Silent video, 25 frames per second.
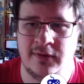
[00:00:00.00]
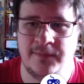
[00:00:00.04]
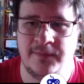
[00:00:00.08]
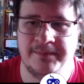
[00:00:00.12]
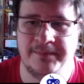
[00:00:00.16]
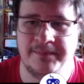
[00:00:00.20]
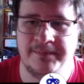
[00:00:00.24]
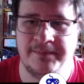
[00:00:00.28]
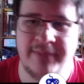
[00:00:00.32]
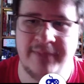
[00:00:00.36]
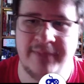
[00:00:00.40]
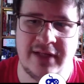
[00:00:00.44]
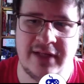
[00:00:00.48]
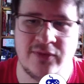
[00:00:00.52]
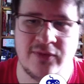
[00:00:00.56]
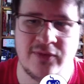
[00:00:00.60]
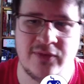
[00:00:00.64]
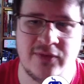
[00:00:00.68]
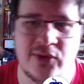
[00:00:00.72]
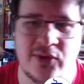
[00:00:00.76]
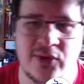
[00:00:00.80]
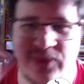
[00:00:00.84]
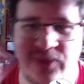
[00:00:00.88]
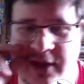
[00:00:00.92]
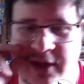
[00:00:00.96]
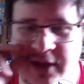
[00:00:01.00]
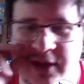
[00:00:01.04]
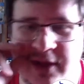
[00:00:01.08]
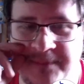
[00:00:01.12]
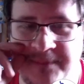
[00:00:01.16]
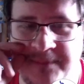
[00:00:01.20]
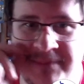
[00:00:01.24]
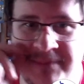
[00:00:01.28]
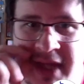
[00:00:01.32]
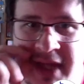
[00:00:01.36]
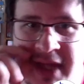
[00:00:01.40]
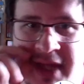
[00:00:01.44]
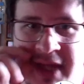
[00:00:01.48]
I mean, of course we don't.
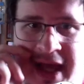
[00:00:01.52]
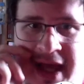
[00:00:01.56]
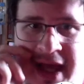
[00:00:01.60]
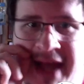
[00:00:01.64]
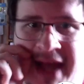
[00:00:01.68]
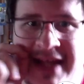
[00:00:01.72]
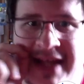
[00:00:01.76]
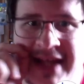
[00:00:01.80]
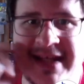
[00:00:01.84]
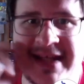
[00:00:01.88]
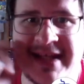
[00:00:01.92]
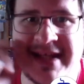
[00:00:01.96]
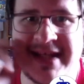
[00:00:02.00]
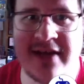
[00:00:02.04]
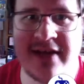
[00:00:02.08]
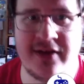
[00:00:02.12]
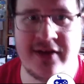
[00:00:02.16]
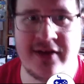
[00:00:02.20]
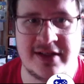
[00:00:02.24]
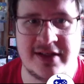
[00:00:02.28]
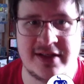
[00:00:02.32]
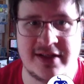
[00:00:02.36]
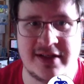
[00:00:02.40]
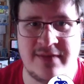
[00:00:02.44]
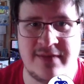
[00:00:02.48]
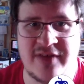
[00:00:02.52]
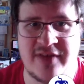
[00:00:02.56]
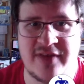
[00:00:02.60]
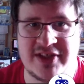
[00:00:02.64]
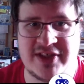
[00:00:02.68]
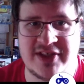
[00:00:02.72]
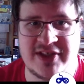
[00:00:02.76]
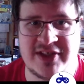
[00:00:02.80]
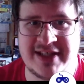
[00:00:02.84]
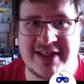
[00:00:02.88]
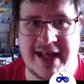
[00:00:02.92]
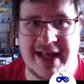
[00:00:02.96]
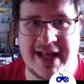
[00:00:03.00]
And then you take a look at some of our
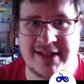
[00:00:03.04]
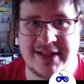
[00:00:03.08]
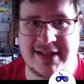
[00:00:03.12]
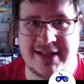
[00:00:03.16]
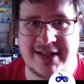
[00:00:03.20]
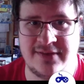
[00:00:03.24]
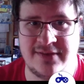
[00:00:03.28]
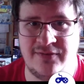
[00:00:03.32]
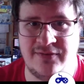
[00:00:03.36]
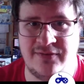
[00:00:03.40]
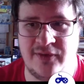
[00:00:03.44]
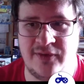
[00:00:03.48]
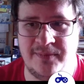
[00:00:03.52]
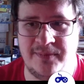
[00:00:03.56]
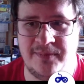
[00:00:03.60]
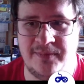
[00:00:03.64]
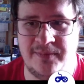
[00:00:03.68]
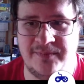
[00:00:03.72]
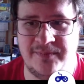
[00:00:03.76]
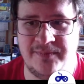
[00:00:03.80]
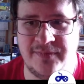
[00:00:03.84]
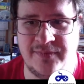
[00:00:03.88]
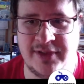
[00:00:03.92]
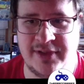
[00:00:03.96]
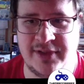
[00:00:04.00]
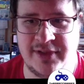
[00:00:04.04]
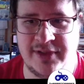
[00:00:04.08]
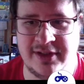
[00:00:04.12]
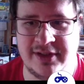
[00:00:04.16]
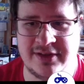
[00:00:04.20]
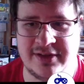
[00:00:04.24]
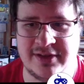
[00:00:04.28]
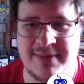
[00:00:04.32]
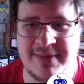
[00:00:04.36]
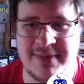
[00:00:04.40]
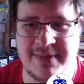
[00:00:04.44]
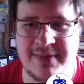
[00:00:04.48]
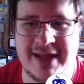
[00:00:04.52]
stats from some
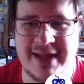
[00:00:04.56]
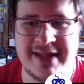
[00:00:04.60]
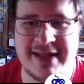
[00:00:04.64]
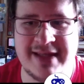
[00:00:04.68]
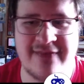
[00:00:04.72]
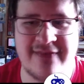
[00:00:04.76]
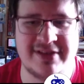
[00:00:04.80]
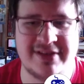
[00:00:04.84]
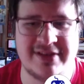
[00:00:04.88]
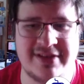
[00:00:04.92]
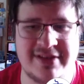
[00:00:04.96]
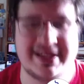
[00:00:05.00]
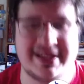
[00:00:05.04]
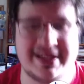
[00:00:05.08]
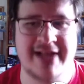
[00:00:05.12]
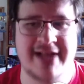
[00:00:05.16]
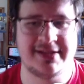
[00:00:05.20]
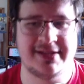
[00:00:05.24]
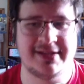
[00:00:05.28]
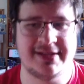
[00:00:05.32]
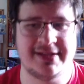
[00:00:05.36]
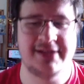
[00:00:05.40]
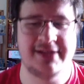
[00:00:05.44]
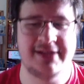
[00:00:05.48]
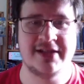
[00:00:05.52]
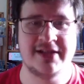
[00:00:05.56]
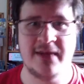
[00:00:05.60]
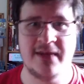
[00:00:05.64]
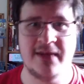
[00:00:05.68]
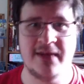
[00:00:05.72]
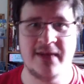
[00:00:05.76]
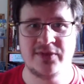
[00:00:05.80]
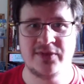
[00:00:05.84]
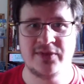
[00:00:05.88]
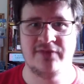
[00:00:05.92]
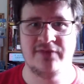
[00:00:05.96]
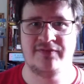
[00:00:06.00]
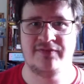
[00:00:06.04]
in-depth stats in terms
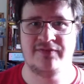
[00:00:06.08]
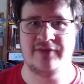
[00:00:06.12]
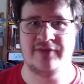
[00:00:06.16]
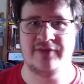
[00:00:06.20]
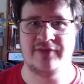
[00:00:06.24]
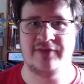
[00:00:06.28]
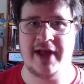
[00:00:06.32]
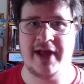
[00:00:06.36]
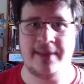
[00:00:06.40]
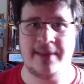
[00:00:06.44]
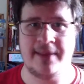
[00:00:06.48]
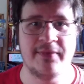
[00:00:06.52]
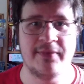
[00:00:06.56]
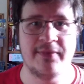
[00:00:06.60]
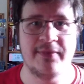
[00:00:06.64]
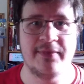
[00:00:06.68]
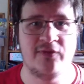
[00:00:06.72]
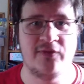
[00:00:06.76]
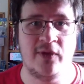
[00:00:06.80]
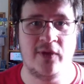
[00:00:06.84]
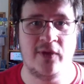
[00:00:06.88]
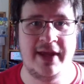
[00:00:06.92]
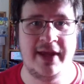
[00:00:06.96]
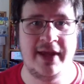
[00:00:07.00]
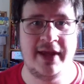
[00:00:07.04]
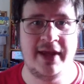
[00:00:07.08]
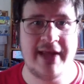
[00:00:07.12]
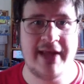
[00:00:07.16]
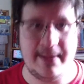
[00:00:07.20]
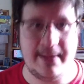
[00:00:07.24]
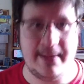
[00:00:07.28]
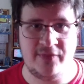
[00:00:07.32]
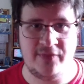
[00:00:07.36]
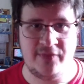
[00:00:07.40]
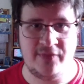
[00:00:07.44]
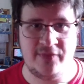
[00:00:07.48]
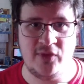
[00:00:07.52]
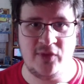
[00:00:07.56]
of like in-game
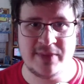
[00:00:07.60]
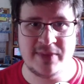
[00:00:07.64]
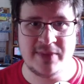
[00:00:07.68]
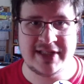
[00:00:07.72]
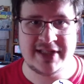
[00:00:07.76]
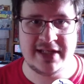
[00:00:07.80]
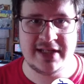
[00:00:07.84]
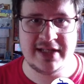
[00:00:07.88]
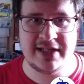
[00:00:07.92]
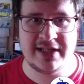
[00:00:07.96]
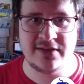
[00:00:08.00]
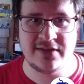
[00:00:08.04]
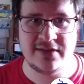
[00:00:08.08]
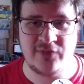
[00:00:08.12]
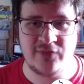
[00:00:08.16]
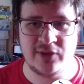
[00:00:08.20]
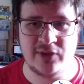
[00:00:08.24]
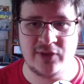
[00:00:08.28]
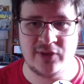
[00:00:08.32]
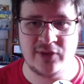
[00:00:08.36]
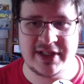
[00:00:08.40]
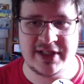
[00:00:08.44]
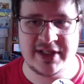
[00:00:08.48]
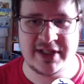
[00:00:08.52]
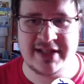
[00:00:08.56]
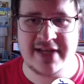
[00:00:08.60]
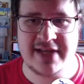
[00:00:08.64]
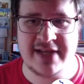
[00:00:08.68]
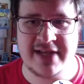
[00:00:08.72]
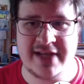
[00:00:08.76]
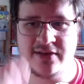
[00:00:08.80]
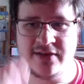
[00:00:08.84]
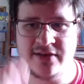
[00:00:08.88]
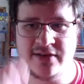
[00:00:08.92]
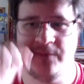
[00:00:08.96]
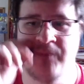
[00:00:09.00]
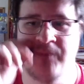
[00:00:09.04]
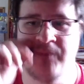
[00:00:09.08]
performances for this
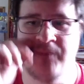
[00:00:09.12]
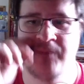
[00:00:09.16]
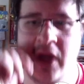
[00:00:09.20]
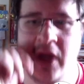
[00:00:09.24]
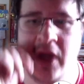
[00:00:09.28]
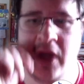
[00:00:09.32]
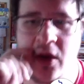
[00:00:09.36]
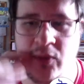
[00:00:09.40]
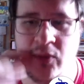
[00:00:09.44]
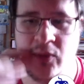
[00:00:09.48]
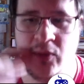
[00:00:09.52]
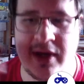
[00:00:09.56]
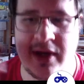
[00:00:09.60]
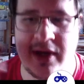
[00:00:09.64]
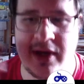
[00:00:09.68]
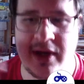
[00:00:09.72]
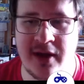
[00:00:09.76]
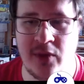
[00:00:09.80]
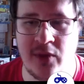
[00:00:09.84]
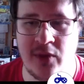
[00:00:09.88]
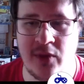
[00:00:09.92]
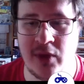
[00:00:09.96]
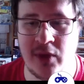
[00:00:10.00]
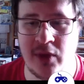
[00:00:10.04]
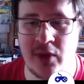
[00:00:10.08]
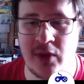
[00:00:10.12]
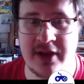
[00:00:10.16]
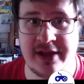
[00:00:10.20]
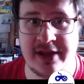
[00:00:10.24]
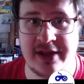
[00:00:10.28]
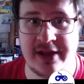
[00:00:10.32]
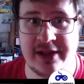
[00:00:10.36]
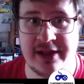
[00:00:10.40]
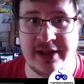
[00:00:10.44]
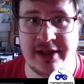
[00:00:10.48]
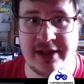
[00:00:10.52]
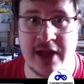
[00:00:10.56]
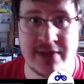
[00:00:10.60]
season. We are one of the
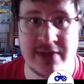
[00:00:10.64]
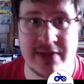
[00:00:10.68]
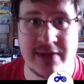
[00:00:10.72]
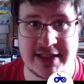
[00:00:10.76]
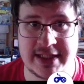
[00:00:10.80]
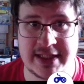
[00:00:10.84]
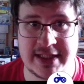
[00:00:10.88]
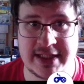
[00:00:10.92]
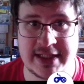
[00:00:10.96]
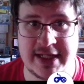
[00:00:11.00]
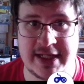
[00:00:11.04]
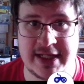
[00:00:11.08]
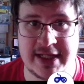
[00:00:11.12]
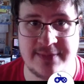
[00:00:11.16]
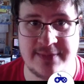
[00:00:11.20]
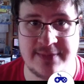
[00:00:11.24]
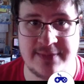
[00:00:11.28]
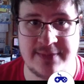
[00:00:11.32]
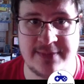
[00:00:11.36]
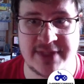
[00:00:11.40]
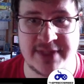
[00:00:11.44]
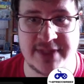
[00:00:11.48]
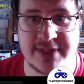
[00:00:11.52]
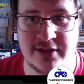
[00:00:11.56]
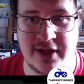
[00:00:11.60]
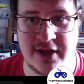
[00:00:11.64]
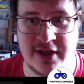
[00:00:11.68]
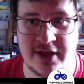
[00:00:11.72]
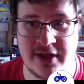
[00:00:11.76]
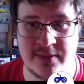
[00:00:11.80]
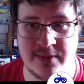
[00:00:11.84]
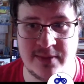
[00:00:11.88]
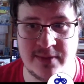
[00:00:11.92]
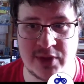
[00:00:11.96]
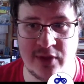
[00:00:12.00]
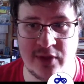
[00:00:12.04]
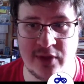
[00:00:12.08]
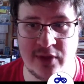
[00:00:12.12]
lowest teams in terms
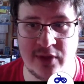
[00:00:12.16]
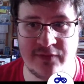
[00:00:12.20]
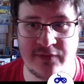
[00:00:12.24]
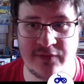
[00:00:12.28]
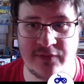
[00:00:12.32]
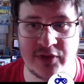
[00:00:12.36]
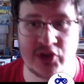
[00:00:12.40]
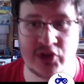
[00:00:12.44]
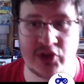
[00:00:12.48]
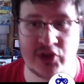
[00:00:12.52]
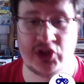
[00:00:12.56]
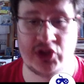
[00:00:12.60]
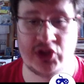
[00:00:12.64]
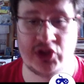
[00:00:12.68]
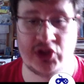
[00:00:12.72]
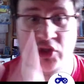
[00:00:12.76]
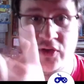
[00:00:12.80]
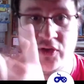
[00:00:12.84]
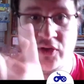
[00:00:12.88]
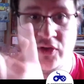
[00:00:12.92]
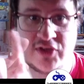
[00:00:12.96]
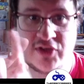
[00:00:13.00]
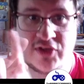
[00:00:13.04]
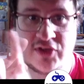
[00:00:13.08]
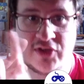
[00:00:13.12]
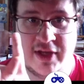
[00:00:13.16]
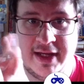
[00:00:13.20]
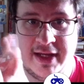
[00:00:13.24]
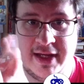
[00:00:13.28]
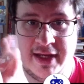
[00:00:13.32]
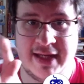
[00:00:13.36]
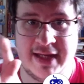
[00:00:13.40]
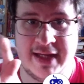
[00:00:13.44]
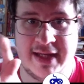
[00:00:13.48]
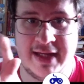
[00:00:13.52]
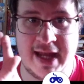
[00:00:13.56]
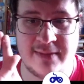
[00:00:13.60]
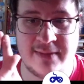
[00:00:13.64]
of shots in
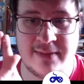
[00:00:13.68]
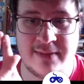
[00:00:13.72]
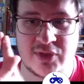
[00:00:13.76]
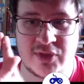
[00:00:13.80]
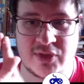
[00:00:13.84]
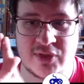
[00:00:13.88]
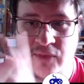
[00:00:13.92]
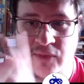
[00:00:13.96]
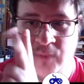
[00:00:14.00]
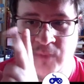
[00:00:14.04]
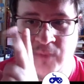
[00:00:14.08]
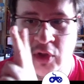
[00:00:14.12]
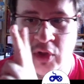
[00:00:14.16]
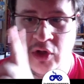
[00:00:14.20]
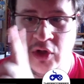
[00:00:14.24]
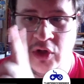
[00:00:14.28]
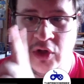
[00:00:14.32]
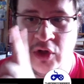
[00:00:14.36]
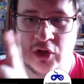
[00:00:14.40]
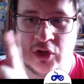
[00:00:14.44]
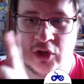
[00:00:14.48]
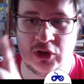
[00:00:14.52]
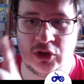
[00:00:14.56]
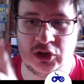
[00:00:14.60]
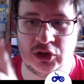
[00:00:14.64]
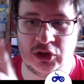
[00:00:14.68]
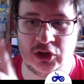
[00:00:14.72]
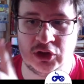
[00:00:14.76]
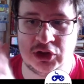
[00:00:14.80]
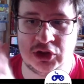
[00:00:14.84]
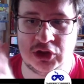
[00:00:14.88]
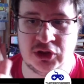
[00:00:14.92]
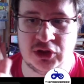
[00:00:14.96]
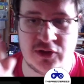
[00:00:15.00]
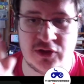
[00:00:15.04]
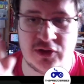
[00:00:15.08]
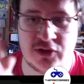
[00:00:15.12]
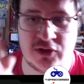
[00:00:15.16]
games,
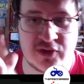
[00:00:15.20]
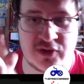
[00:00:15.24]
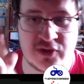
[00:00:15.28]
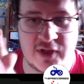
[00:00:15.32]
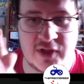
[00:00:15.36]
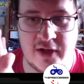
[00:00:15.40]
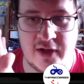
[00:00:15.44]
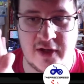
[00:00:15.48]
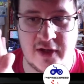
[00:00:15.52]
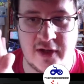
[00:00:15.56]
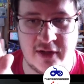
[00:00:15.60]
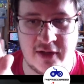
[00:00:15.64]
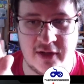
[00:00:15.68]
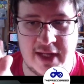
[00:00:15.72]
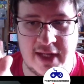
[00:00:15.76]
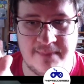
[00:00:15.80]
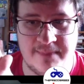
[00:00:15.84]
shots on target,